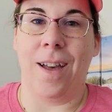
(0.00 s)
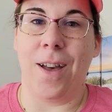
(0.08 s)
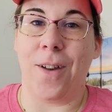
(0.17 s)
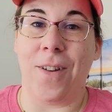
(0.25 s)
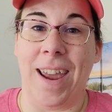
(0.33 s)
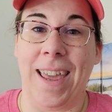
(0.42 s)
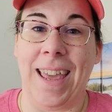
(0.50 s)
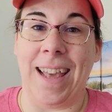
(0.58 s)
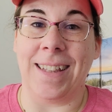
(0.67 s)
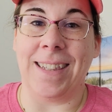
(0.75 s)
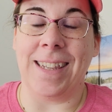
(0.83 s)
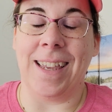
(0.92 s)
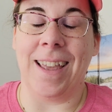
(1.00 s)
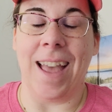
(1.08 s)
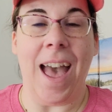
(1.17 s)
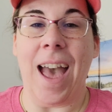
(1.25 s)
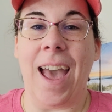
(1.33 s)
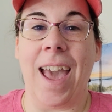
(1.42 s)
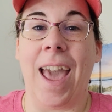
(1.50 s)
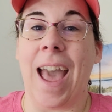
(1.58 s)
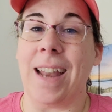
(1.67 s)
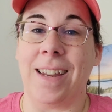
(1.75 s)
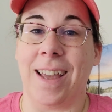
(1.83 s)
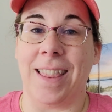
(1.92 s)
All right, kids, I
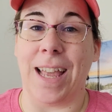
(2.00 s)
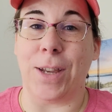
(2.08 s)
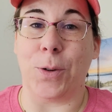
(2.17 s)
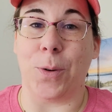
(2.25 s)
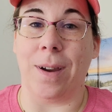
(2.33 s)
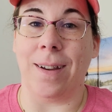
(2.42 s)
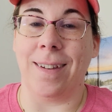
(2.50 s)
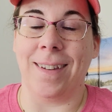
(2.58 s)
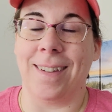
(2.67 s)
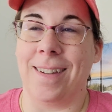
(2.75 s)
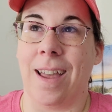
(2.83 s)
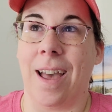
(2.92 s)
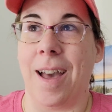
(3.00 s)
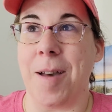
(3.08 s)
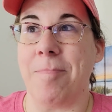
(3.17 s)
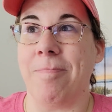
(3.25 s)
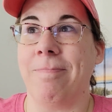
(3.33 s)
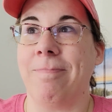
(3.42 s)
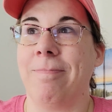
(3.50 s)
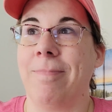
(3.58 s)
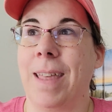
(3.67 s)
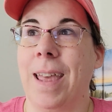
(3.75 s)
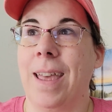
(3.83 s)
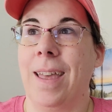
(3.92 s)
had to cut that short.
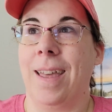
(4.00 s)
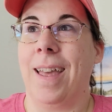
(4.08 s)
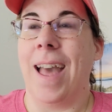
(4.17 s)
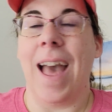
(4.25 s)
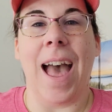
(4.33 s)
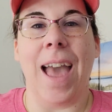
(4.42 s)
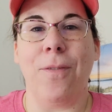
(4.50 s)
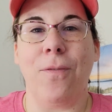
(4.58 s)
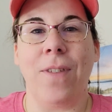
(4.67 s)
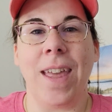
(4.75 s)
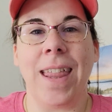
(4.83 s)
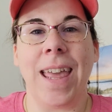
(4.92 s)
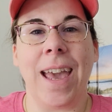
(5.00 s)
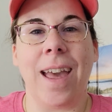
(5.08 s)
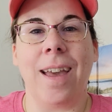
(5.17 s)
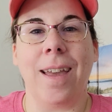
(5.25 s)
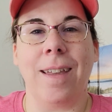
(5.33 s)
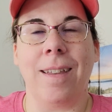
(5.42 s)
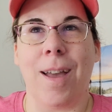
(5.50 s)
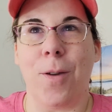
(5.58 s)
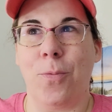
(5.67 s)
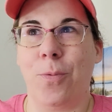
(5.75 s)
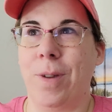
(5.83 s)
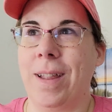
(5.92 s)
I feel like a
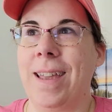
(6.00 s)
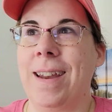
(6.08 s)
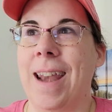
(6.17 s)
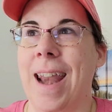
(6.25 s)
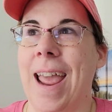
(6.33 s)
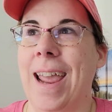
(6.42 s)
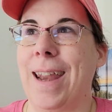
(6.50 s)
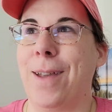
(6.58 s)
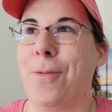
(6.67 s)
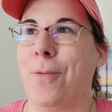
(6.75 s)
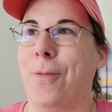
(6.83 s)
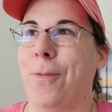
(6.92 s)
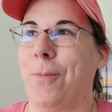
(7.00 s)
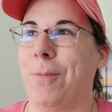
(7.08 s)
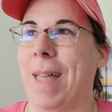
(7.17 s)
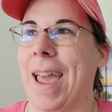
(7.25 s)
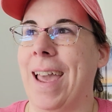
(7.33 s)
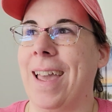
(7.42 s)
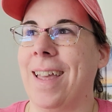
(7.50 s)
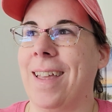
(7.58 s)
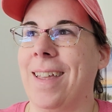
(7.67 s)
really negative, like,